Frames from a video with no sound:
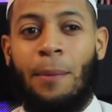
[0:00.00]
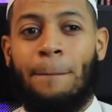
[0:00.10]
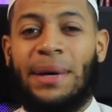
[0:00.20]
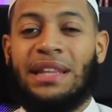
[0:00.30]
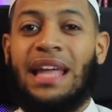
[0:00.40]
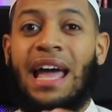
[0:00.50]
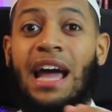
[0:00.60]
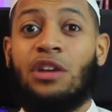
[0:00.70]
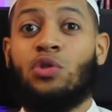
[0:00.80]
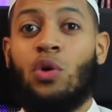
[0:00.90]
but the
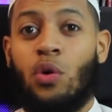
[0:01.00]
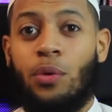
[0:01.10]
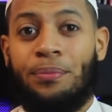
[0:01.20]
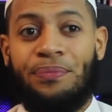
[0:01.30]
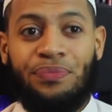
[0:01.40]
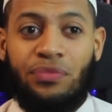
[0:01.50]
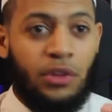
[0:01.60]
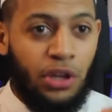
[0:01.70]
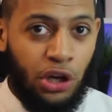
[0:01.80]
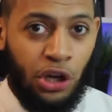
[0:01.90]
actual
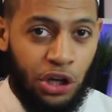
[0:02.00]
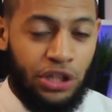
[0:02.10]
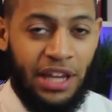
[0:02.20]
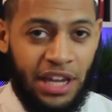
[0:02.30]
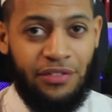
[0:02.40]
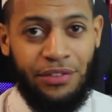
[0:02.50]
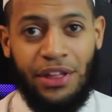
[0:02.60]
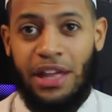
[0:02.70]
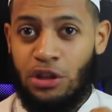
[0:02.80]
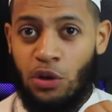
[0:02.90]
good hifz
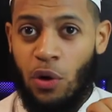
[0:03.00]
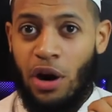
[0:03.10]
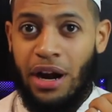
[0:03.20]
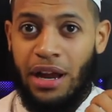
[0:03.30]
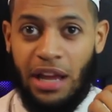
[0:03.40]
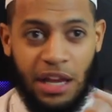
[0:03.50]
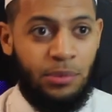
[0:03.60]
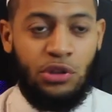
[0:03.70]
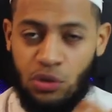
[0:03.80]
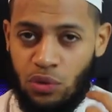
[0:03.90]
that you are
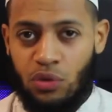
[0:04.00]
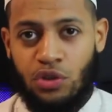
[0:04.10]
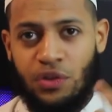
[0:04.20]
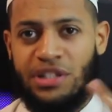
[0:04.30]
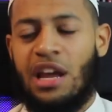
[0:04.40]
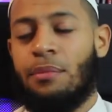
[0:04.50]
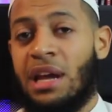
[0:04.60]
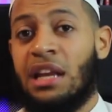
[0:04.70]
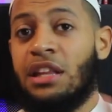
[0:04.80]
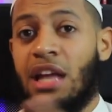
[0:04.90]
able to recite,
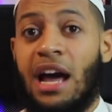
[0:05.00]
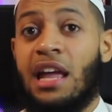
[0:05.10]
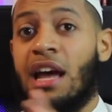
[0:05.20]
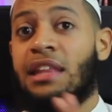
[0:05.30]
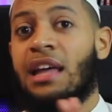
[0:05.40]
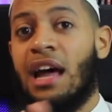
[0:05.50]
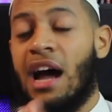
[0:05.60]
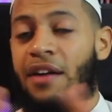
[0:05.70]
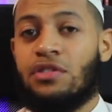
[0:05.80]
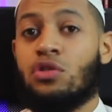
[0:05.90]
mainly the ayat that
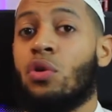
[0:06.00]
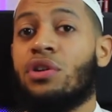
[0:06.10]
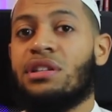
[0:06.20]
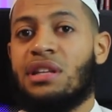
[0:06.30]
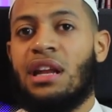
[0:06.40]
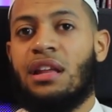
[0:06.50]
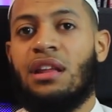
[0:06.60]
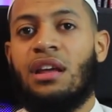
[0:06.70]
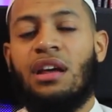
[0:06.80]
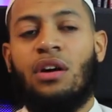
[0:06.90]
have stories in it,
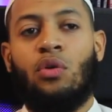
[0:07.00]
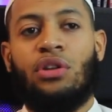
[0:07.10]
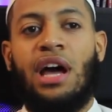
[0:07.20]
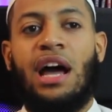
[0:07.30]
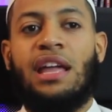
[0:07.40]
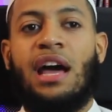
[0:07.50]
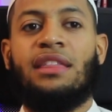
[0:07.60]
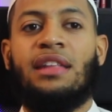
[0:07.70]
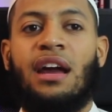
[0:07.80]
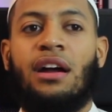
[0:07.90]
or the
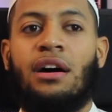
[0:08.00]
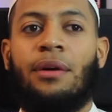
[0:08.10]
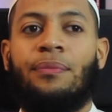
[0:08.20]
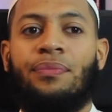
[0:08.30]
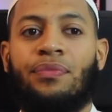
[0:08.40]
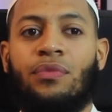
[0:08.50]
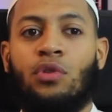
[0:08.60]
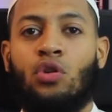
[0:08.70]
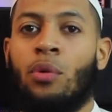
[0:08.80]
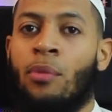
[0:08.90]
ayat that
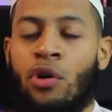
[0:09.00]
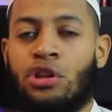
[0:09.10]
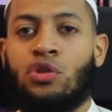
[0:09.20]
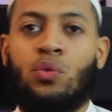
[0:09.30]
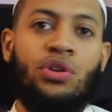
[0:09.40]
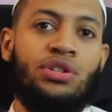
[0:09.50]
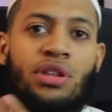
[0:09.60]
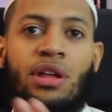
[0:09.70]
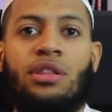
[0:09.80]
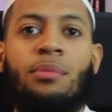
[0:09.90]
you know, more towards
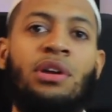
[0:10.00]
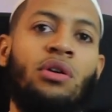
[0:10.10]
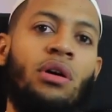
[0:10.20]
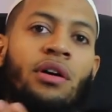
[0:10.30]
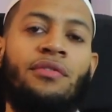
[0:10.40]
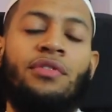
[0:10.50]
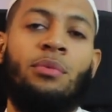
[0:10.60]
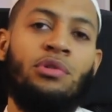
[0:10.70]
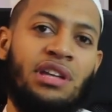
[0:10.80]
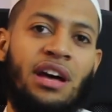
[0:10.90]
the middle of the
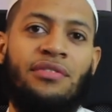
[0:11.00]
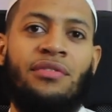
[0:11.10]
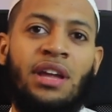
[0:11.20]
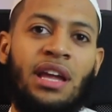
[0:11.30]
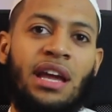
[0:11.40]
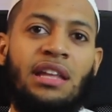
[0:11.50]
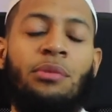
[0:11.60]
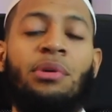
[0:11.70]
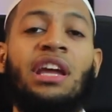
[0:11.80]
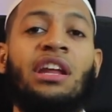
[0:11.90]
mushaf and
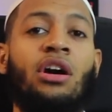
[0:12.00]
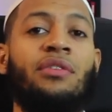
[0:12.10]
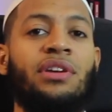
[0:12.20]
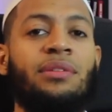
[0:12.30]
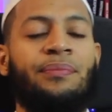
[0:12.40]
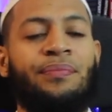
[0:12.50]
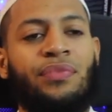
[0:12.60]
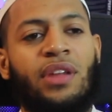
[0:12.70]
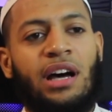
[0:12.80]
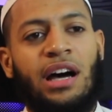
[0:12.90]
the beginning of it,
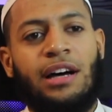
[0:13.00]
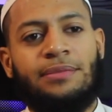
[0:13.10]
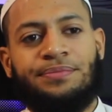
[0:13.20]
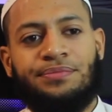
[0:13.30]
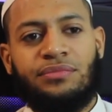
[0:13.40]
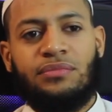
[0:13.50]
and